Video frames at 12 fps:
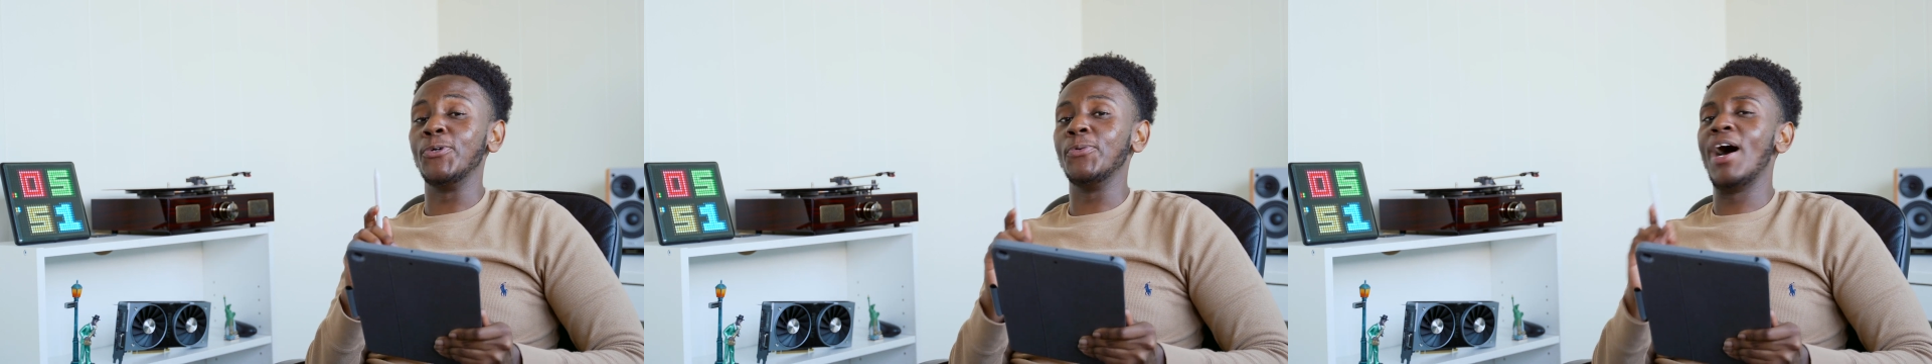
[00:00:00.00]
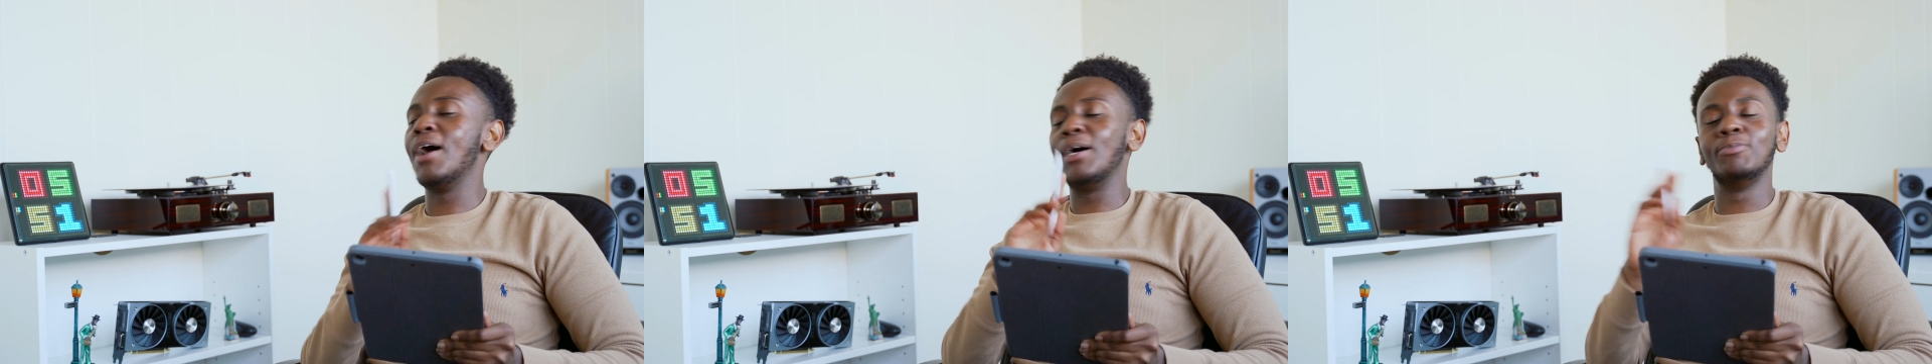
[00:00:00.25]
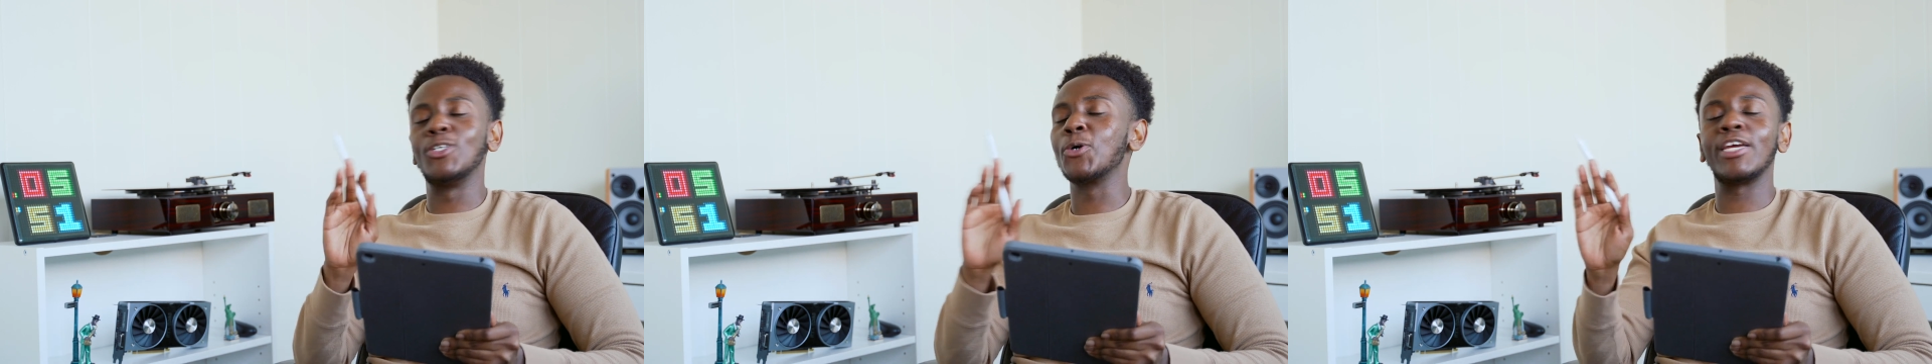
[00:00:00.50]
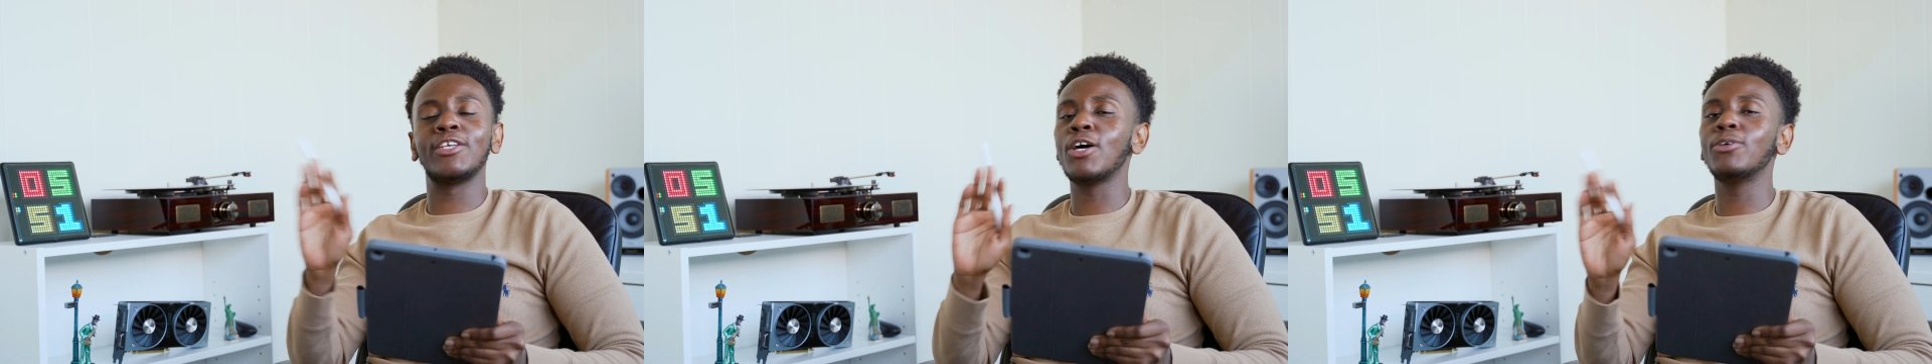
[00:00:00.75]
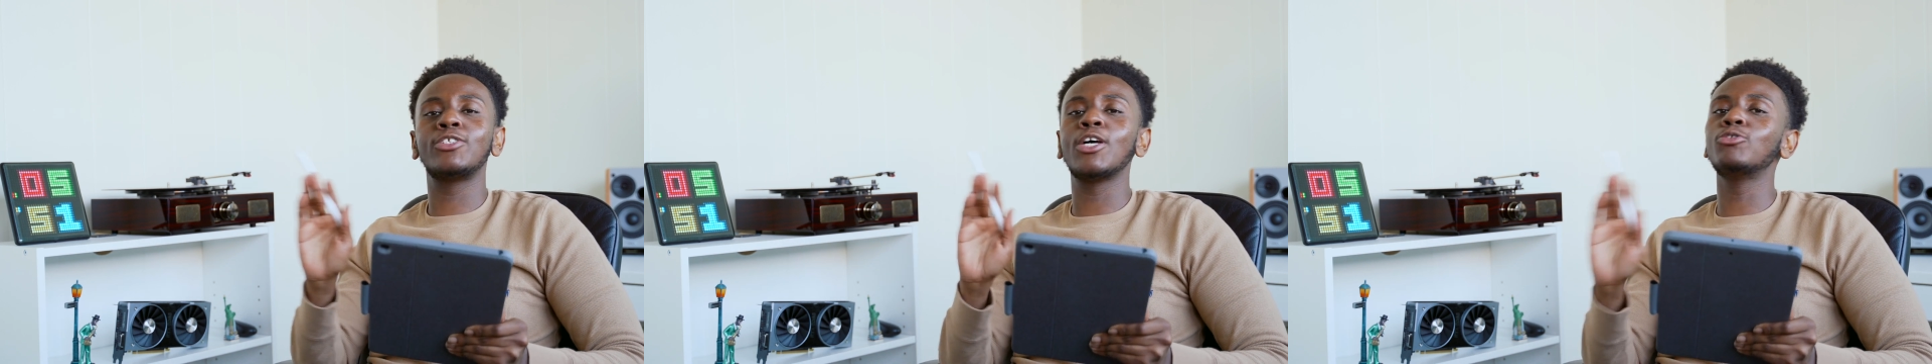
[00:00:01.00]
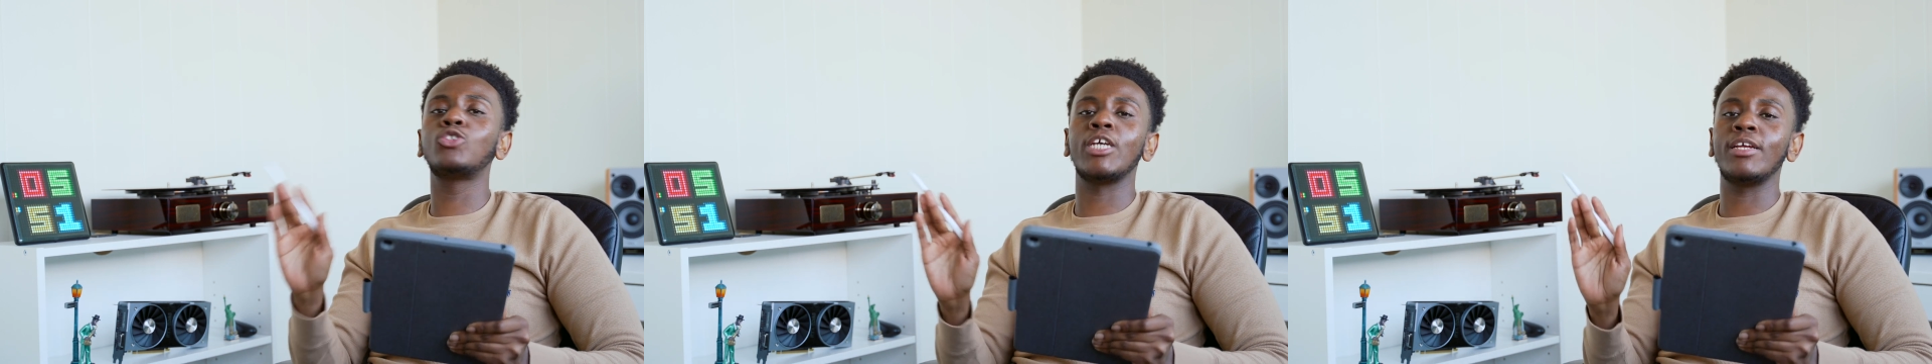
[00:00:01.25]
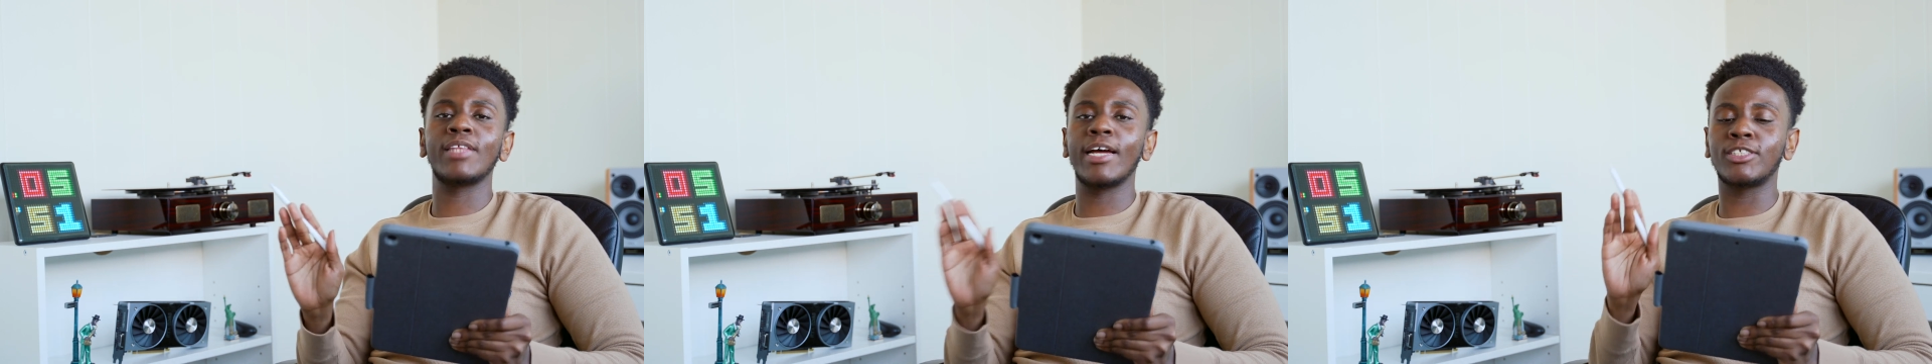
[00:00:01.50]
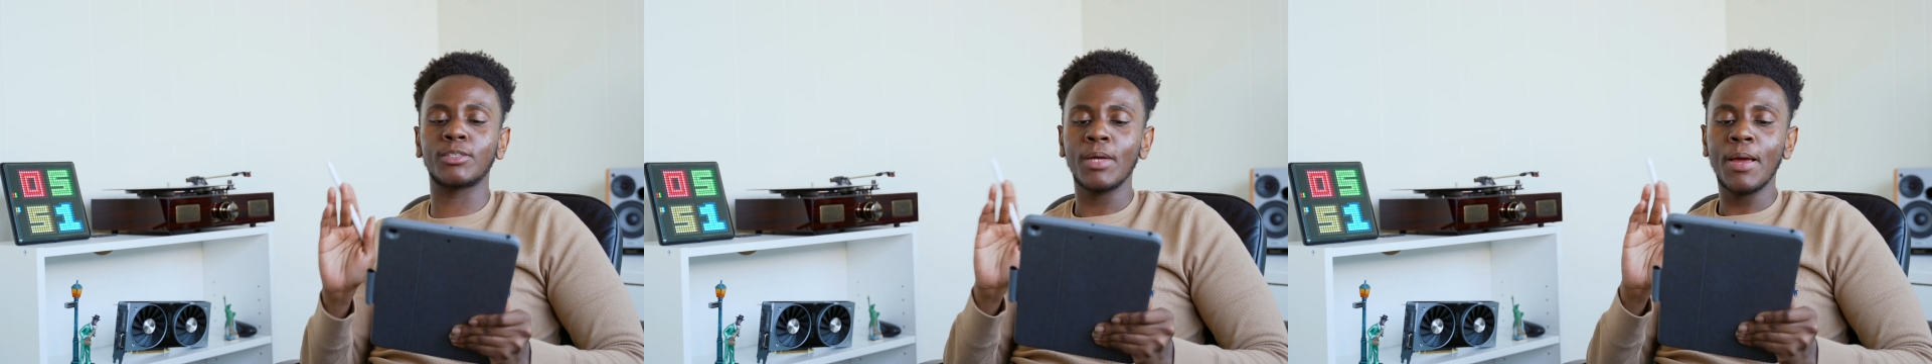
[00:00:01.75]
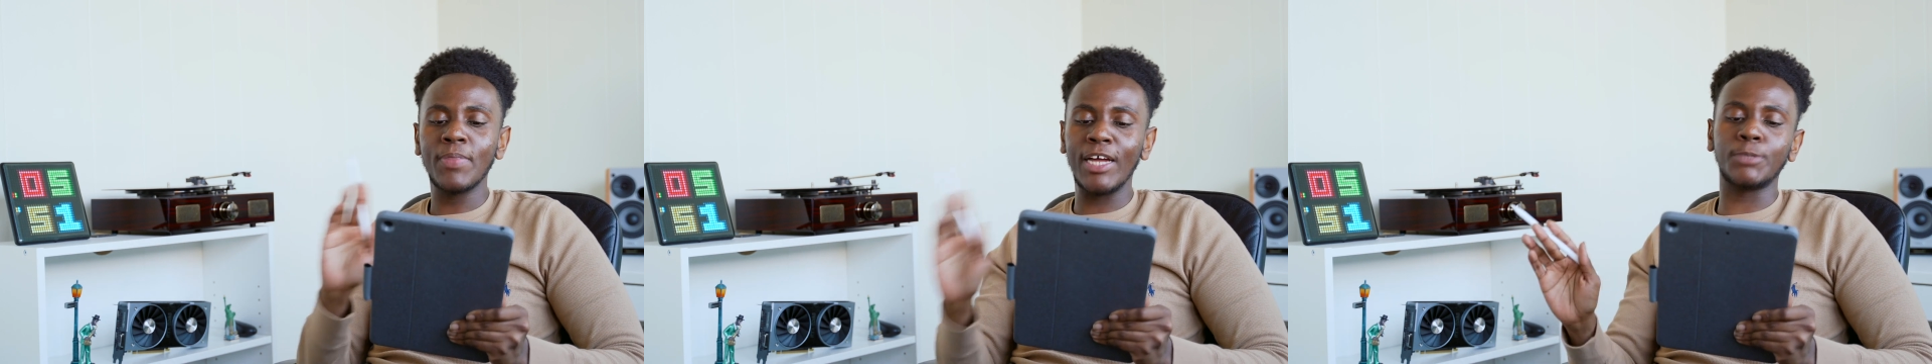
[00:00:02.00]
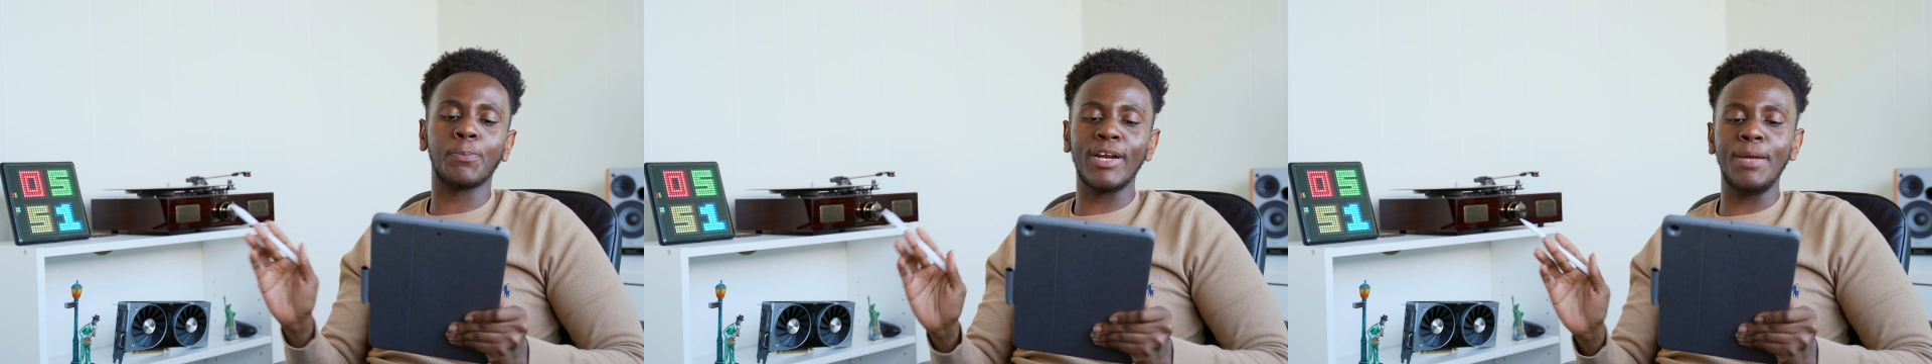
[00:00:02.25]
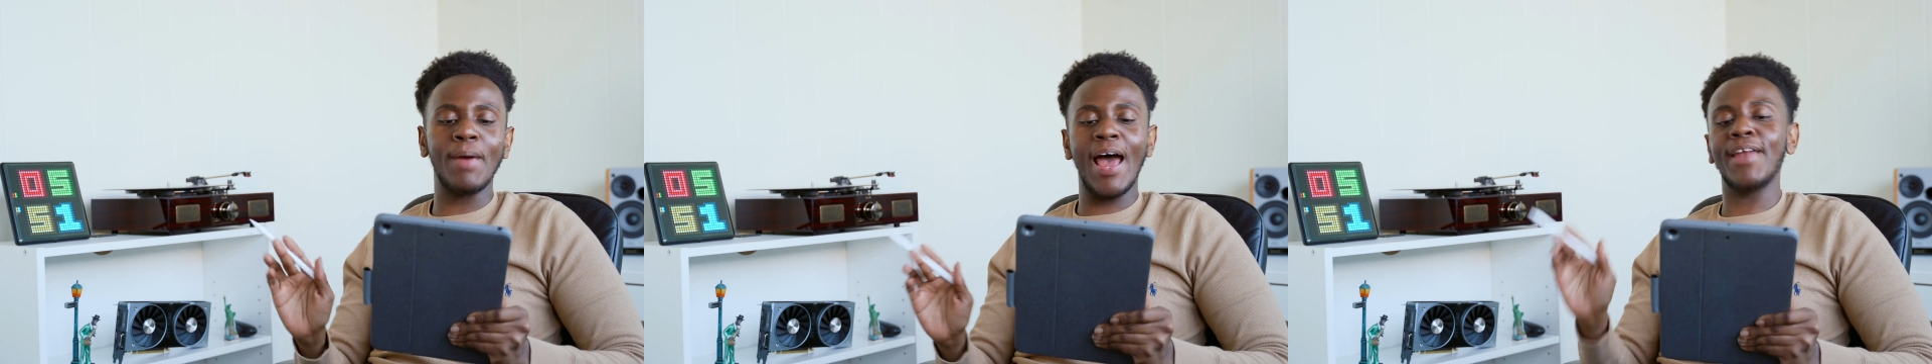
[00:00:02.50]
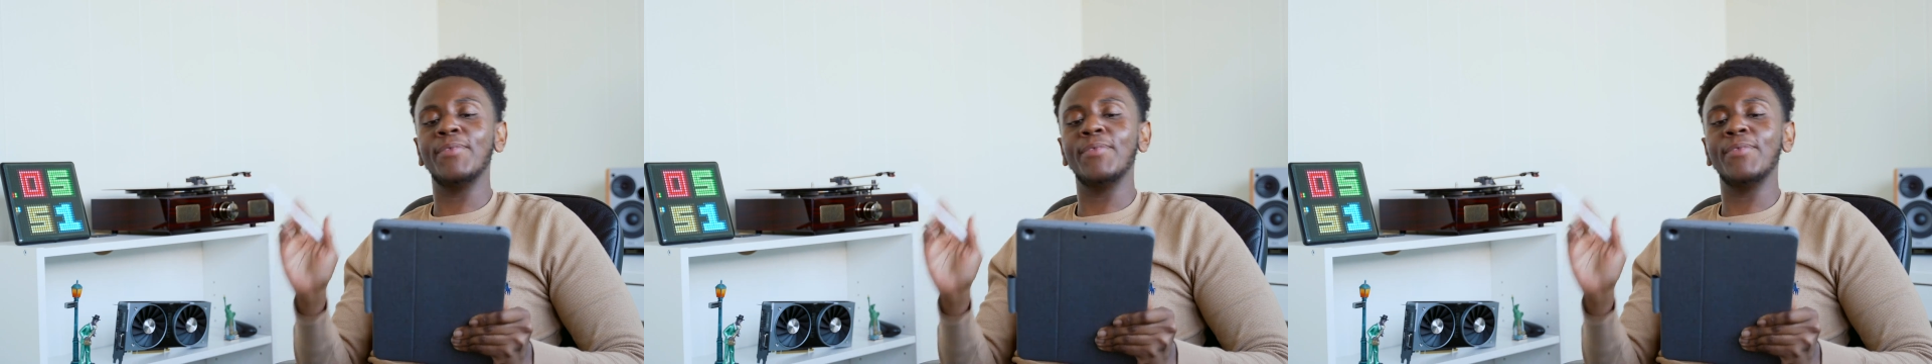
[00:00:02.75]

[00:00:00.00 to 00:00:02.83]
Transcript: I'm joking, don't cheat, that's pretty bad.